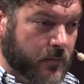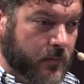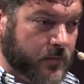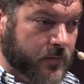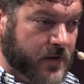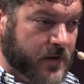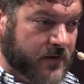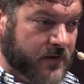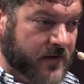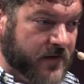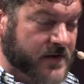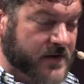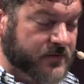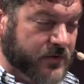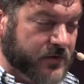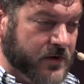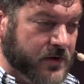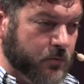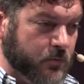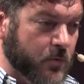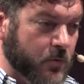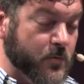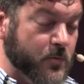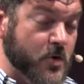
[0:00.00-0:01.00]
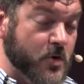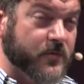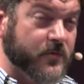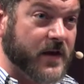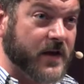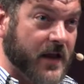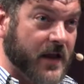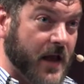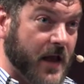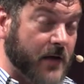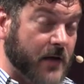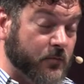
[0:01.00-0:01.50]
effectively
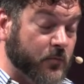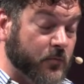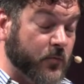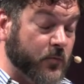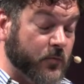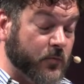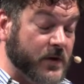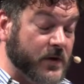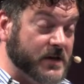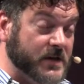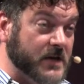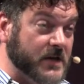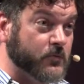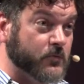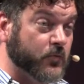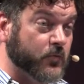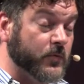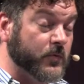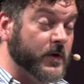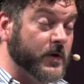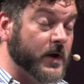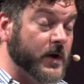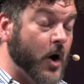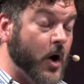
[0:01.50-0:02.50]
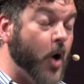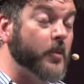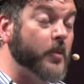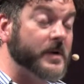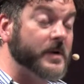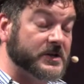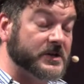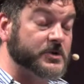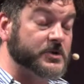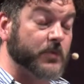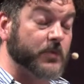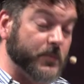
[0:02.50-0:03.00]
removing and indeed
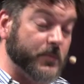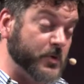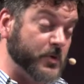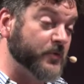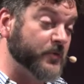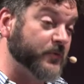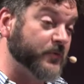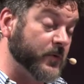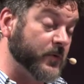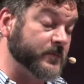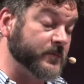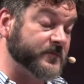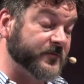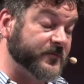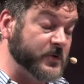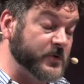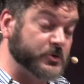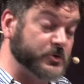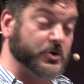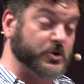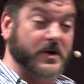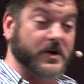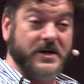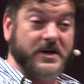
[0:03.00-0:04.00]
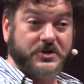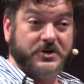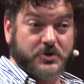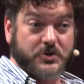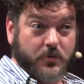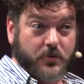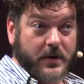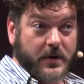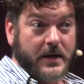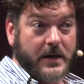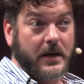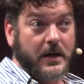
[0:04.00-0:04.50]
hoping to remove from future
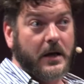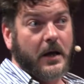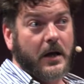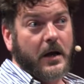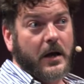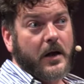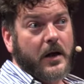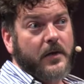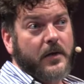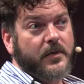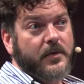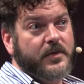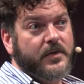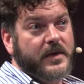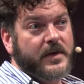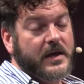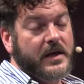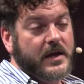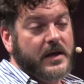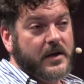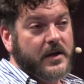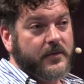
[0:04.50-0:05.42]
history the